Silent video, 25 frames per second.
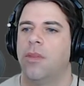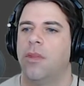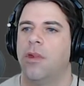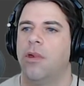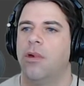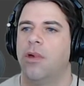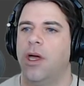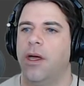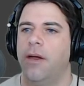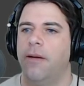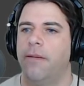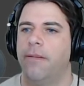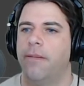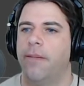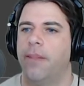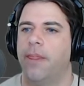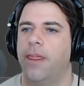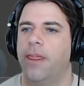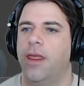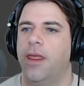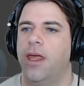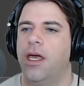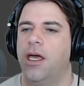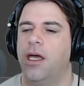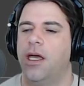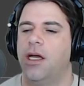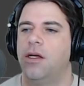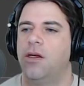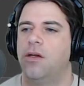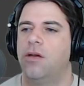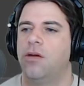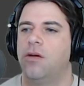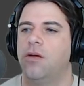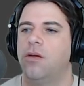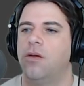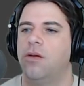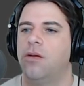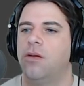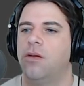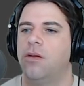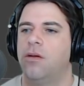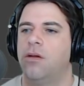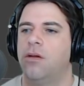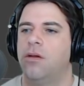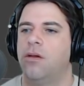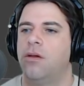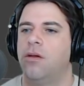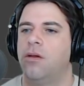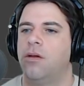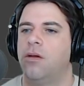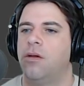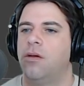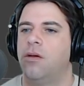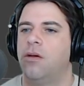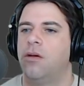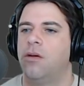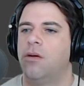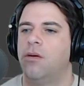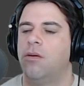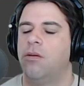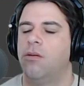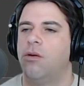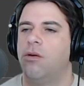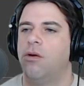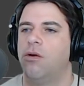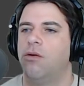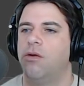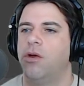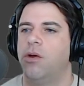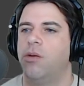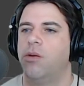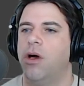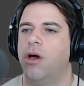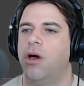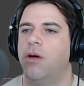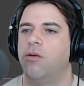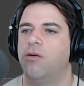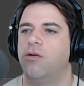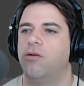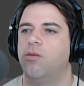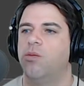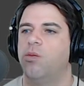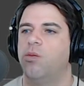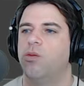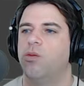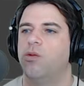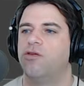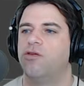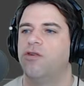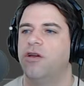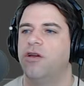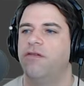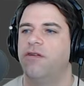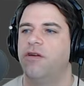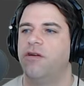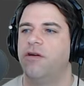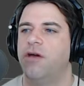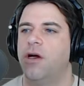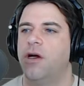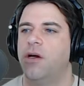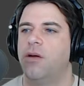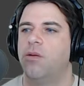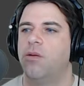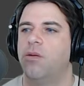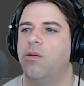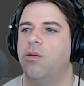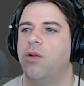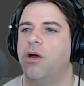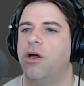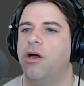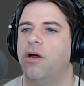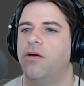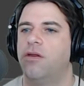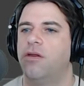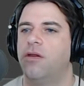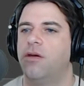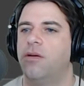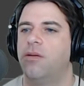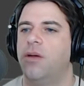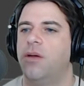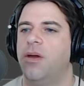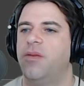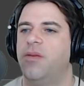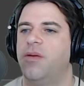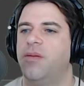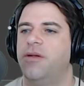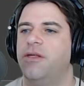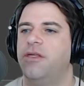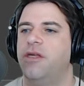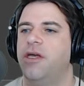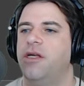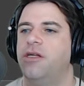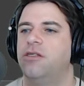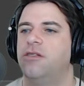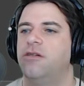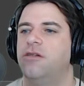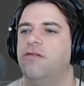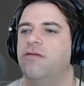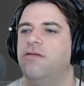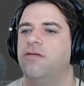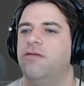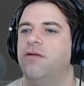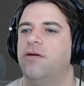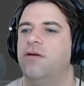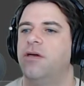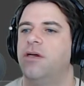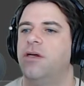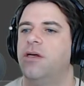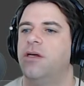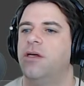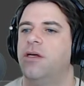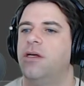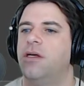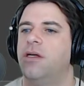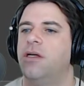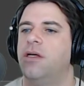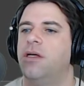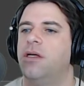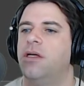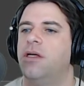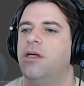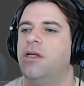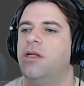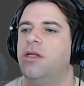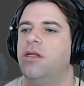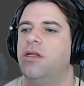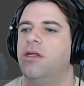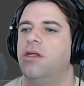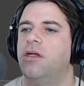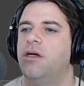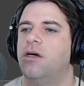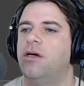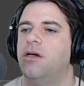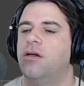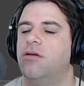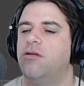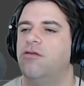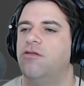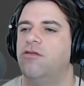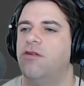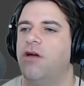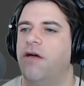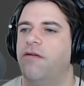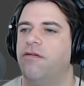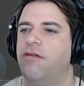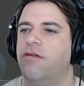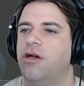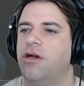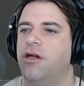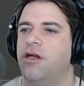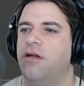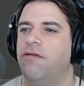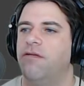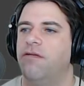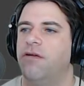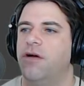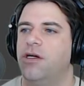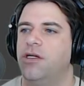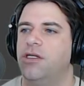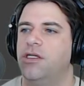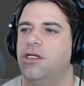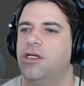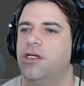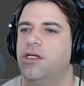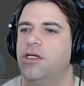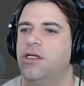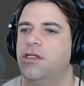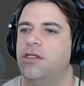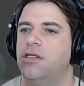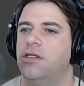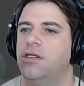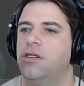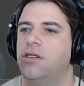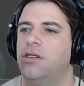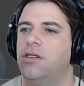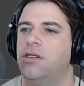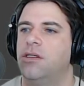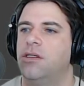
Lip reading: Okay, and what do we want? We're trying to figure out where the implementation of the driver init function is,